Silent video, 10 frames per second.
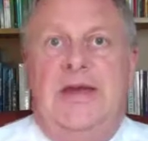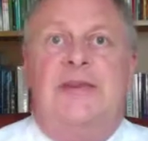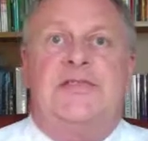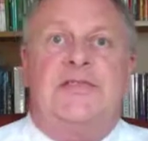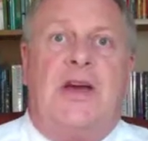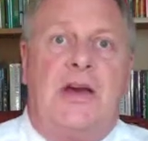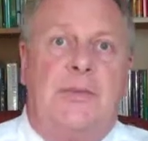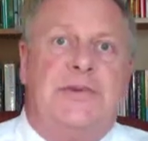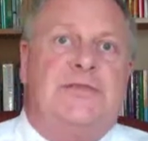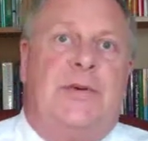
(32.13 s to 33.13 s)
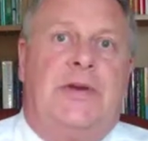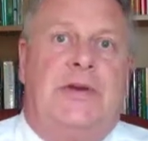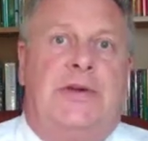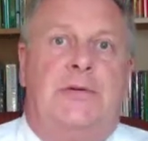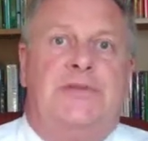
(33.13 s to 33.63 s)
If Skype is being
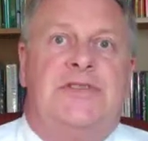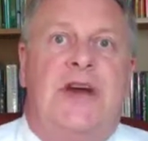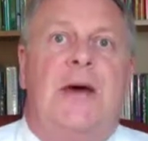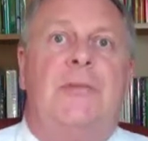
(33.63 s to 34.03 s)
used,